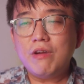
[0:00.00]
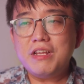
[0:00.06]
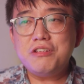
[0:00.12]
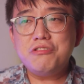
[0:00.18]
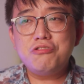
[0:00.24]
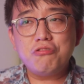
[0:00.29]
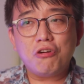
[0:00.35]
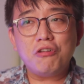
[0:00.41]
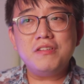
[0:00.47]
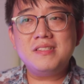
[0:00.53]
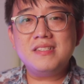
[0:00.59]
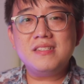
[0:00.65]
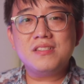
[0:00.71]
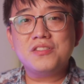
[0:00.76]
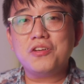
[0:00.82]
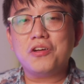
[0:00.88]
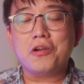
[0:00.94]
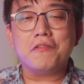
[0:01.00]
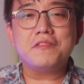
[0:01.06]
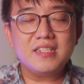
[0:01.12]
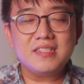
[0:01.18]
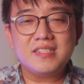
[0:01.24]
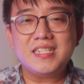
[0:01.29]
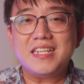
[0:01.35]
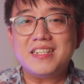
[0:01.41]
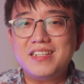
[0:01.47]
enjoy this sort of
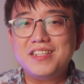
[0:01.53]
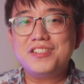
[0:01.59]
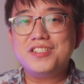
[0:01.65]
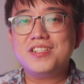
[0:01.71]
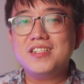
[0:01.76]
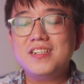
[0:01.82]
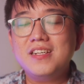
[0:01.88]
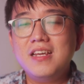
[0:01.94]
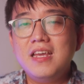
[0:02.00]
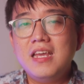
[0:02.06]
signature,